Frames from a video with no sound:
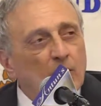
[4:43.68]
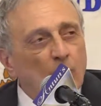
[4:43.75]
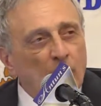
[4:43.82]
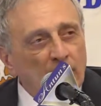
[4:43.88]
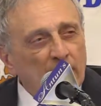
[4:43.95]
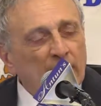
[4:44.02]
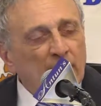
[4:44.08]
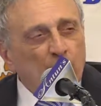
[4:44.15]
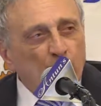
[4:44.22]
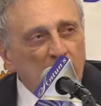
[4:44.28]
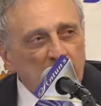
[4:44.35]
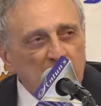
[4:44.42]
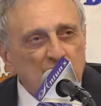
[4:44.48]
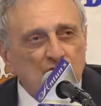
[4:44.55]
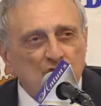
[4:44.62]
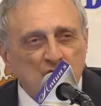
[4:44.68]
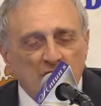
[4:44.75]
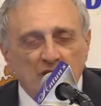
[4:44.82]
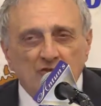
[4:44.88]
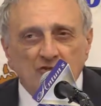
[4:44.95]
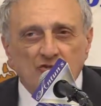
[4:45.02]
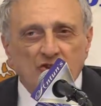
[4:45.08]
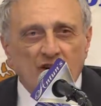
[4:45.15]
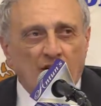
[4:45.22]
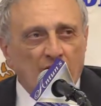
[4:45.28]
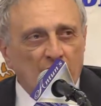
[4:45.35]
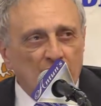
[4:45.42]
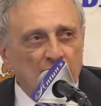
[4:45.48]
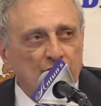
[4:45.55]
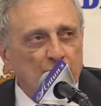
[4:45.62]
one of the greatest changes in
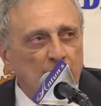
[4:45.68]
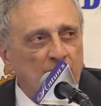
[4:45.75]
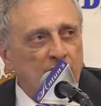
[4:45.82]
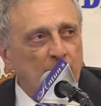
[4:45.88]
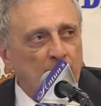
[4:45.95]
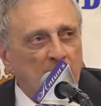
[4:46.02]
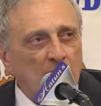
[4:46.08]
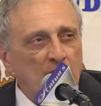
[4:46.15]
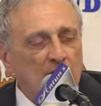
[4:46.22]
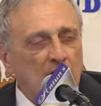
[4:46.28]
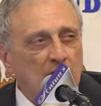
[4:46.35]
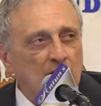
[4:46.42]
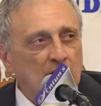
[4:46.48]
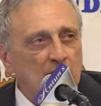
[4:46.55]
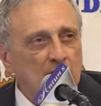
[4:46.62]
our history of America.